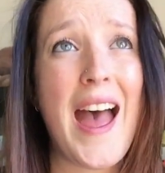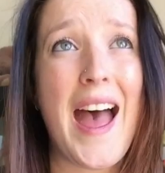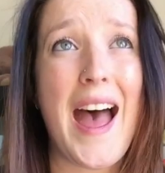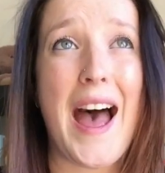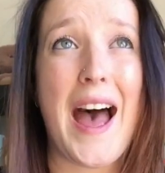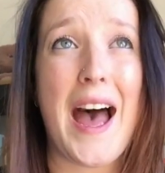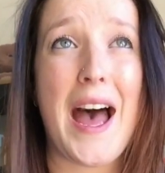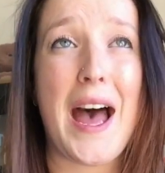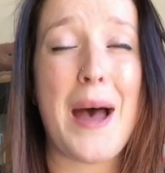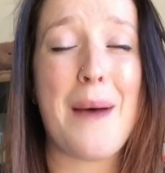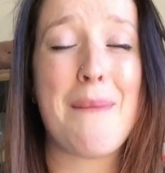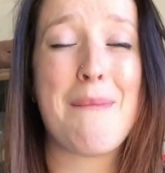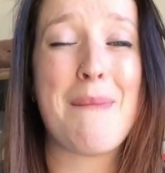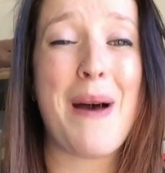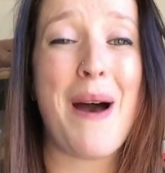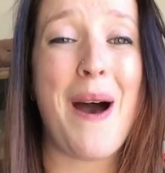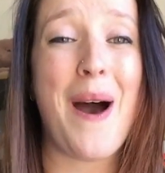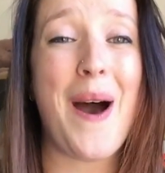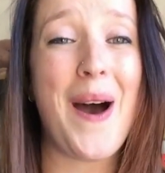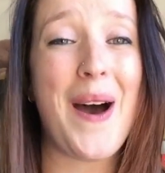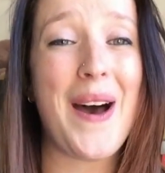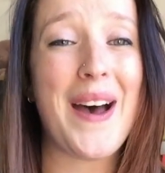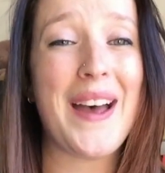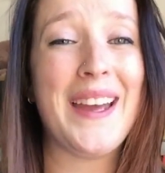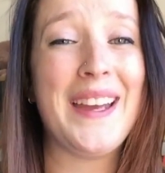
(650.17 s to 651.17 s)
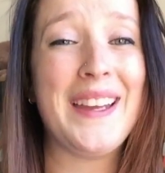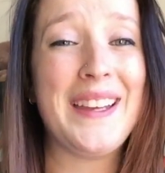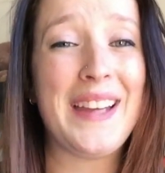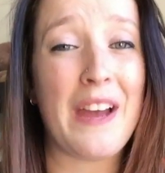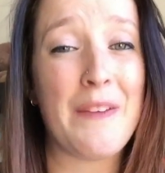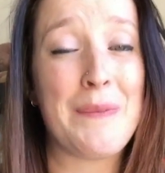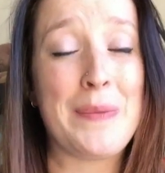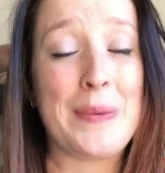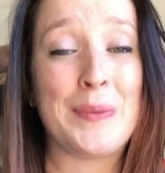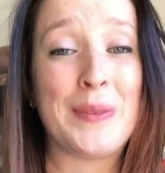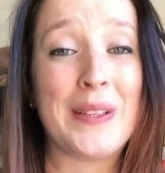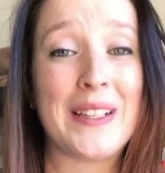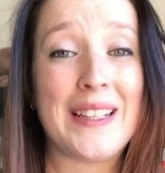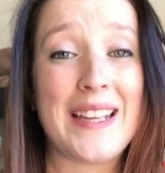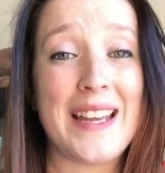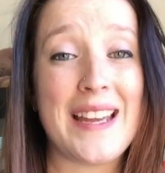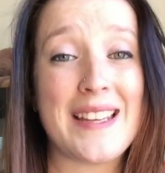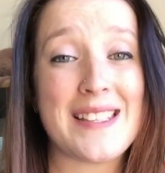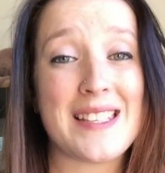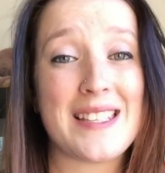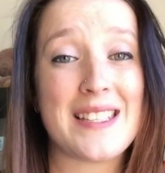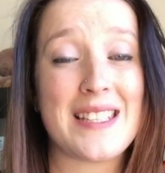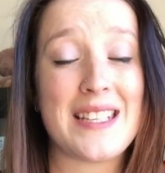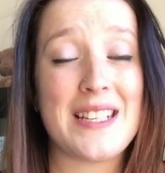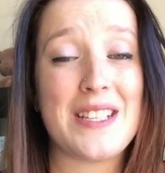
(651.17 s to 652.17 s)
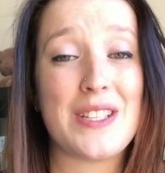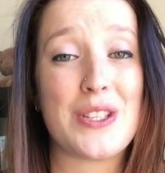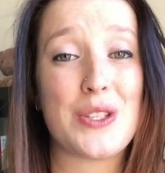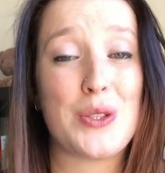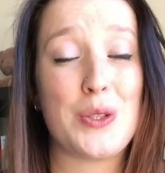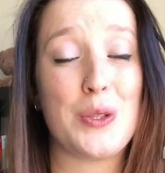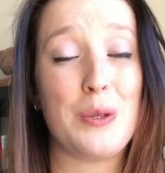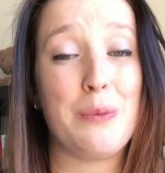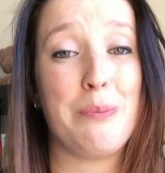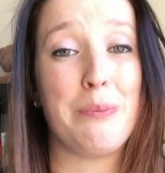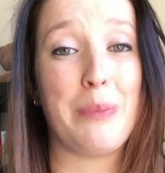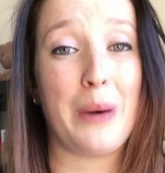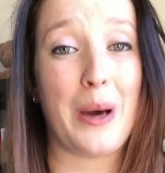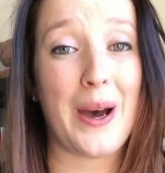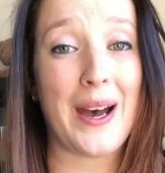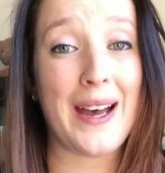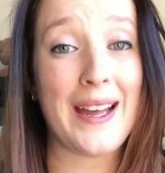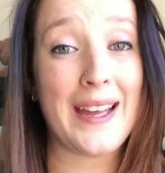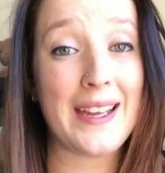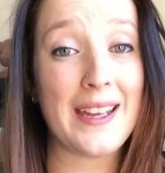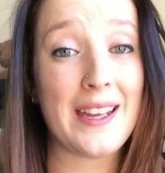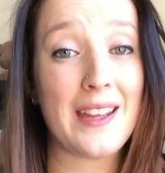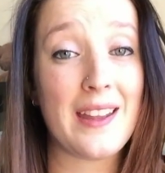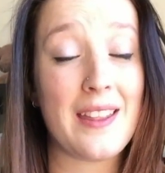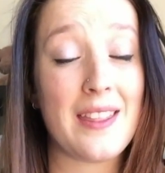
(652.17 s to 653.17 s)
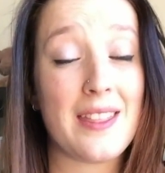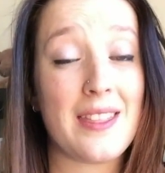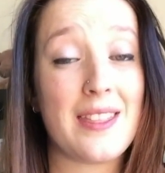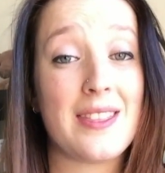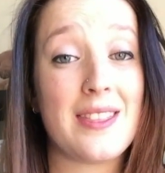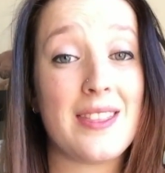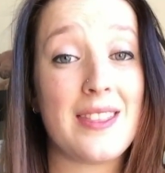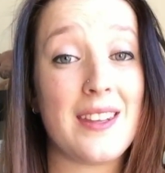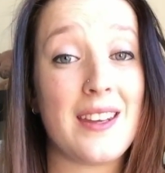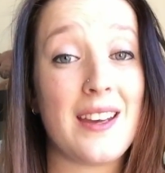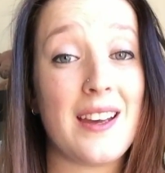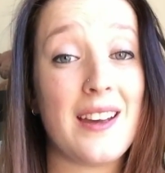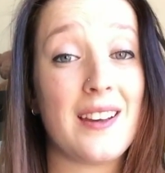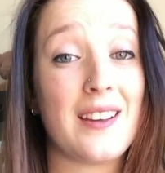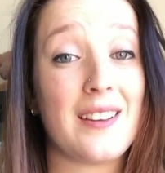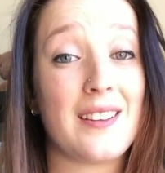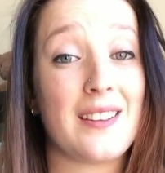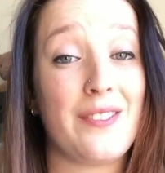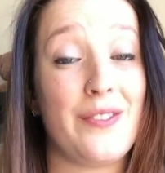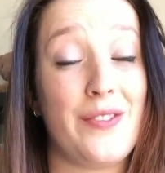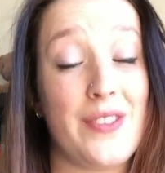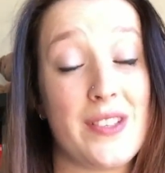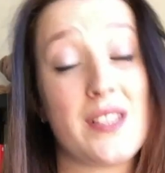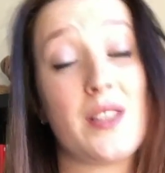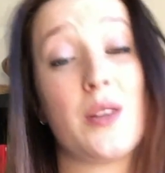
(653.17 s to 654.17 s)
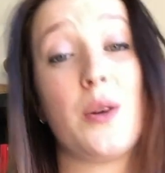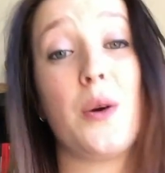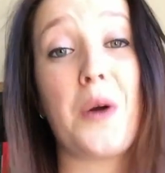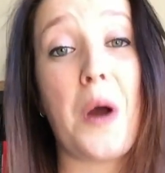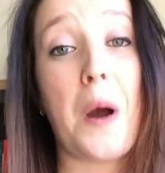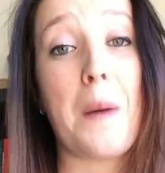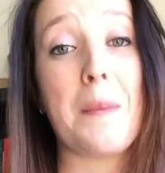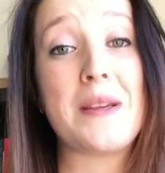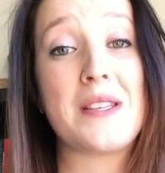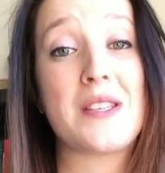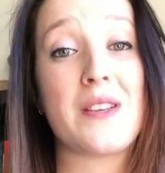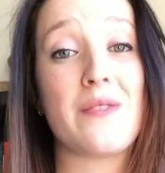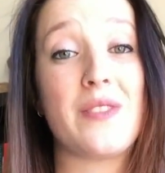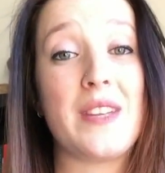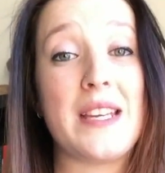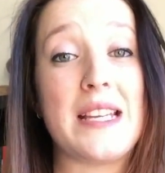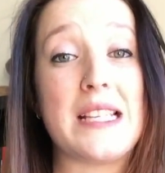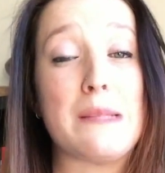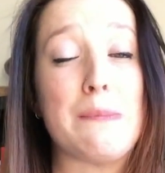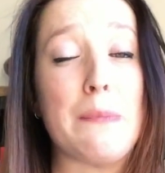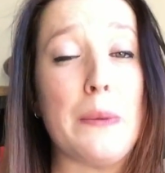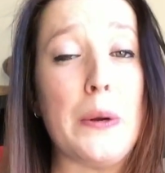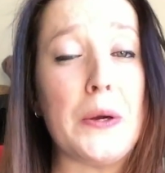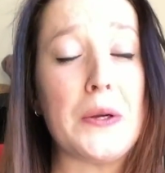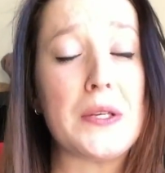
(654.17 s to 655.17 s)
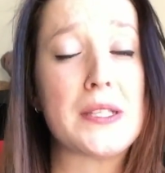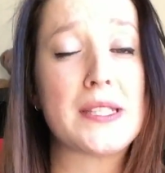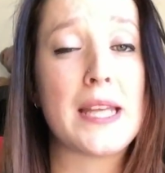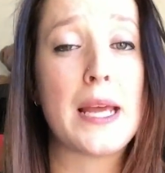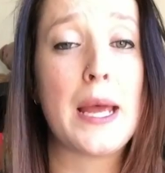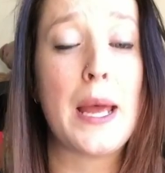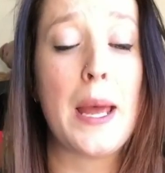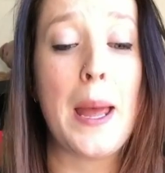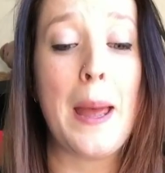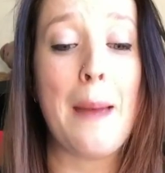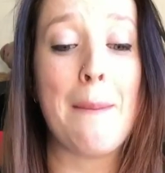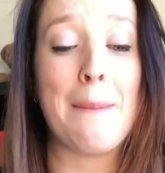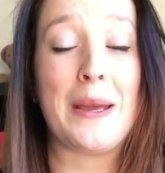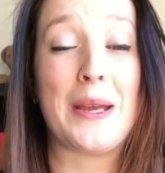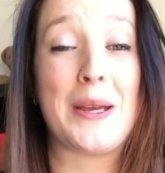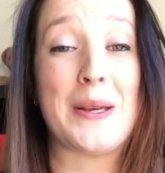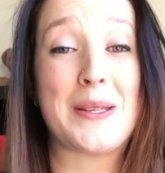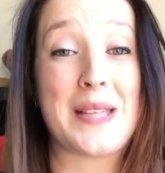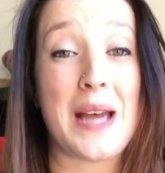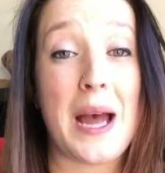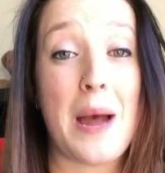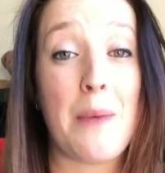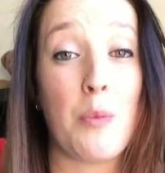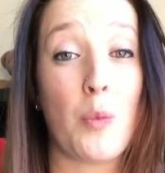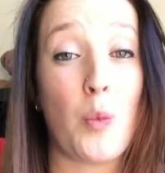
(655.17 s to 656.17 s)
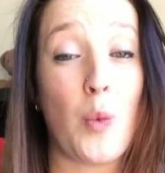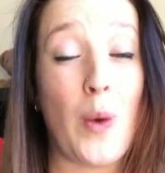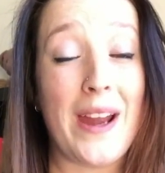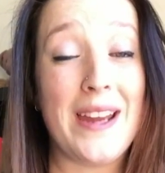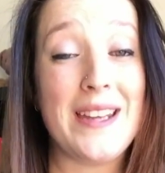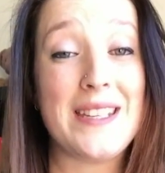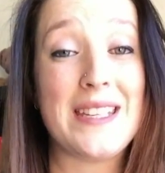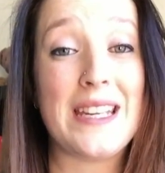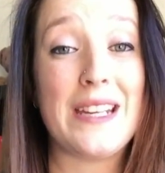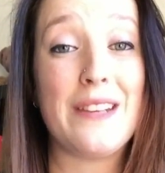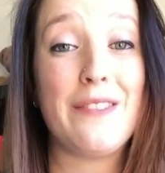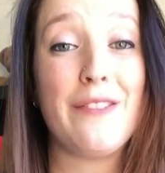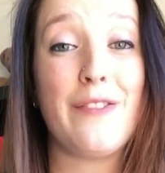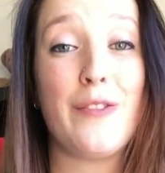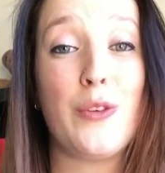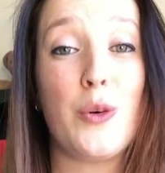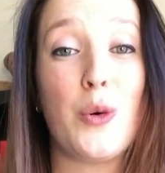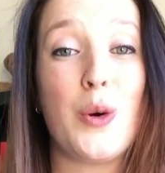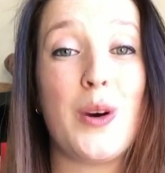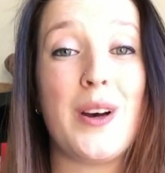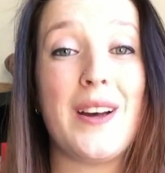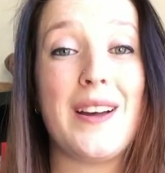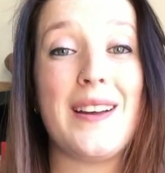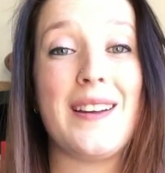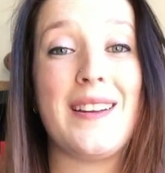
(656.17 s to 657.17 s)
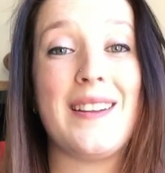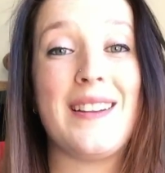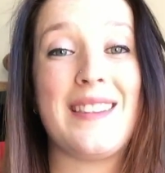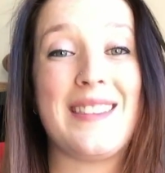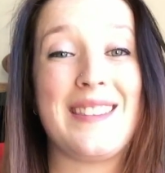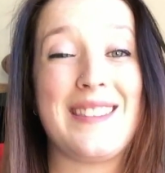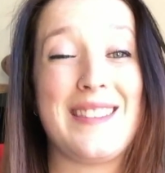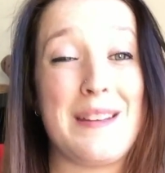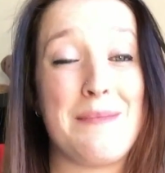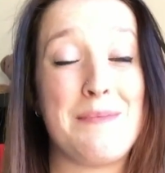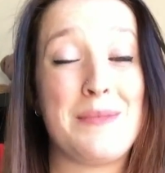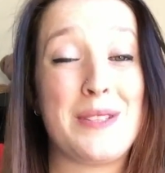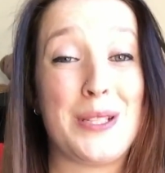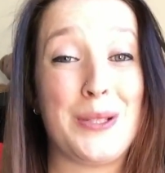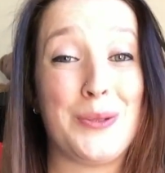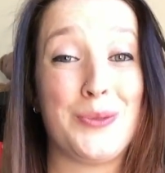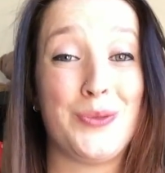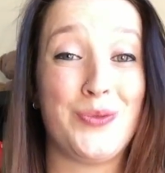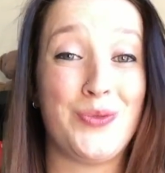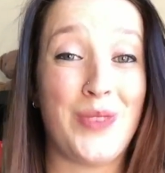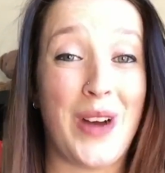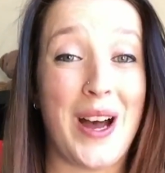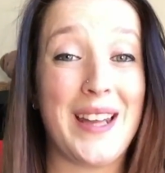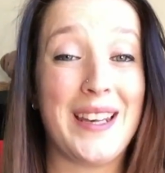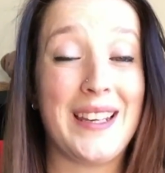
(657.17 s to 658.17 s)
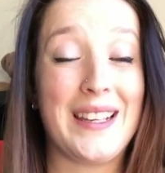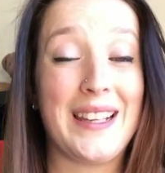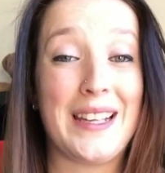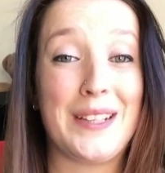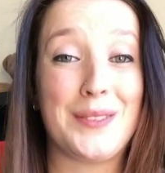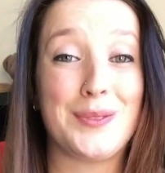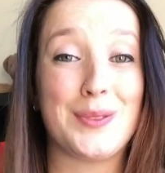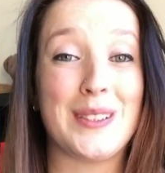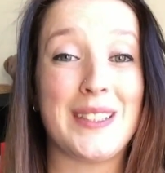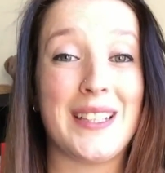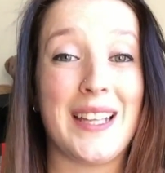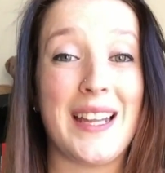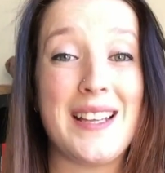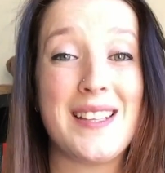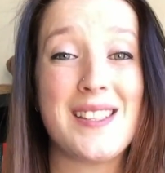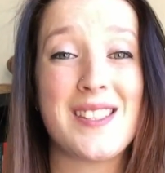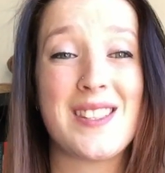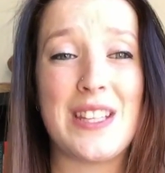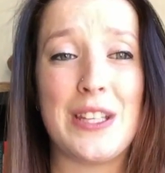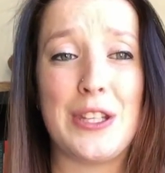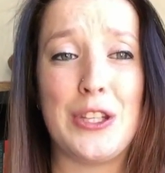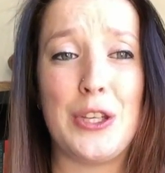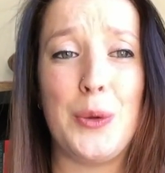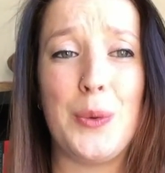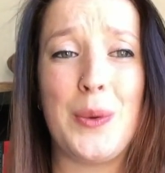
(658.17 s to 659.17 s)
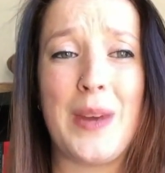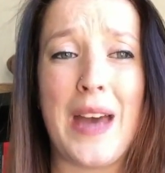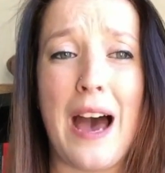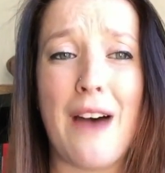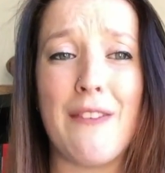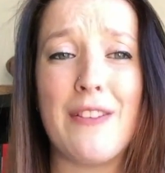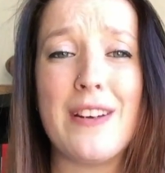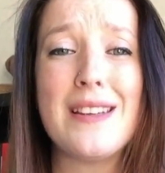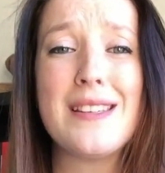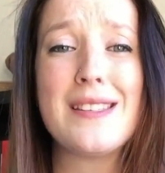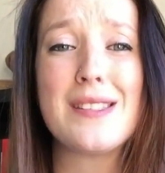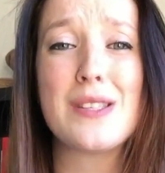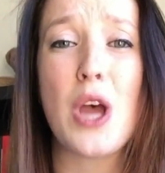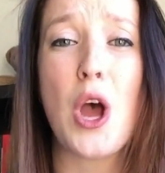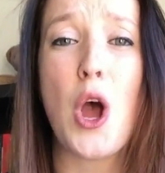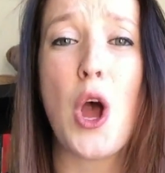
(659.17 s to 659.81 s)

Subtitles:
I have been really hesitant to buy the physical copies of these books because I'm waiting for them to finally release the new covers